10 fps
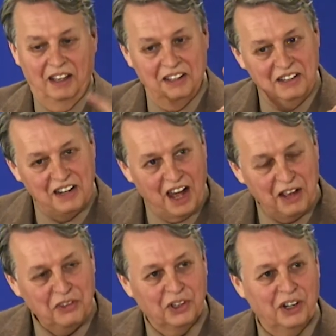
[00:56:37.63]

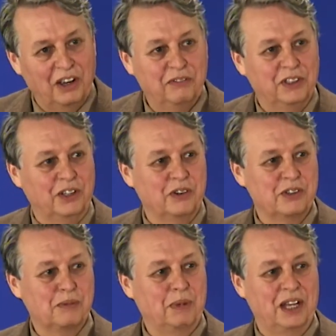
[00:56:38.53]
Neither of
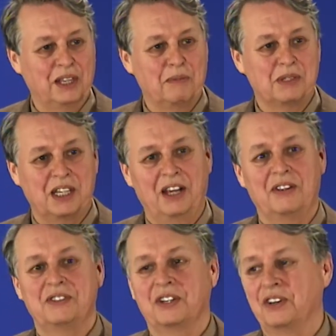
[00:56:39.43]
those by
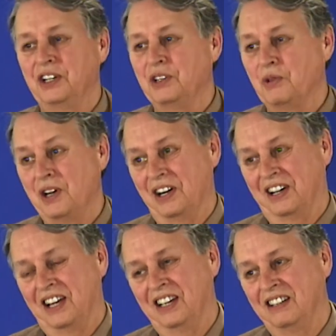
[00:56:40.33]
themselves are going to
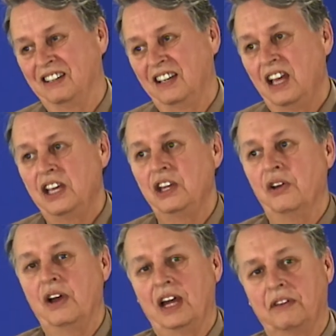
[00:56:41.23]
work.
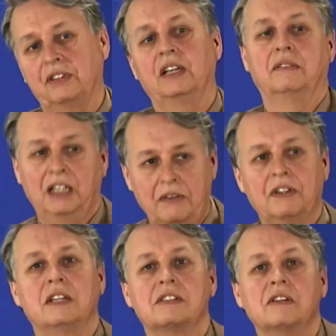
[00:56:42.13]
You have to,
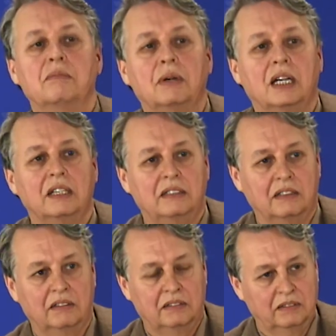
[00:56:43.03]
evenness of mind.
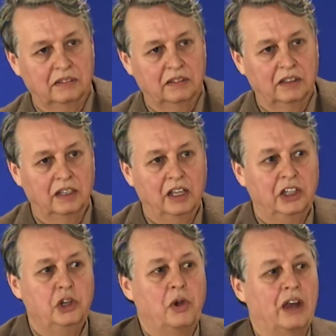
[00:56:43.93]

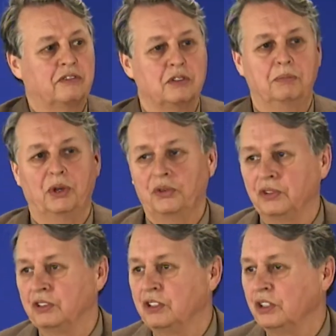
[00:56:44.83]
You have to both
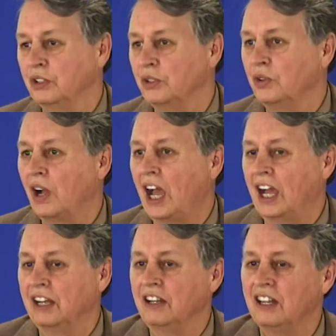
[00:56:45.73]
do
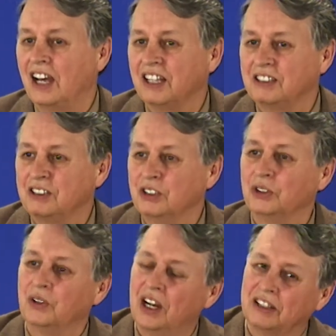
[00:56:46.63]
and not
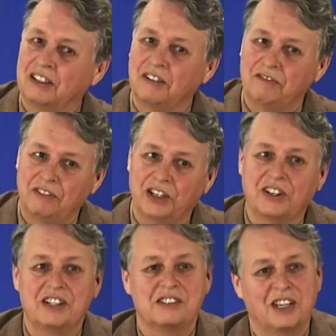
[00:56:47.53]
do at the
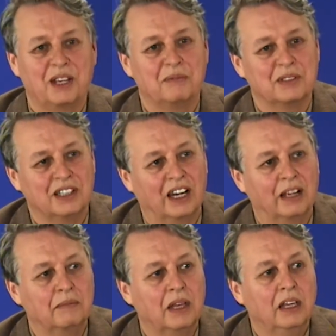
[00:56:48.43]
very same time.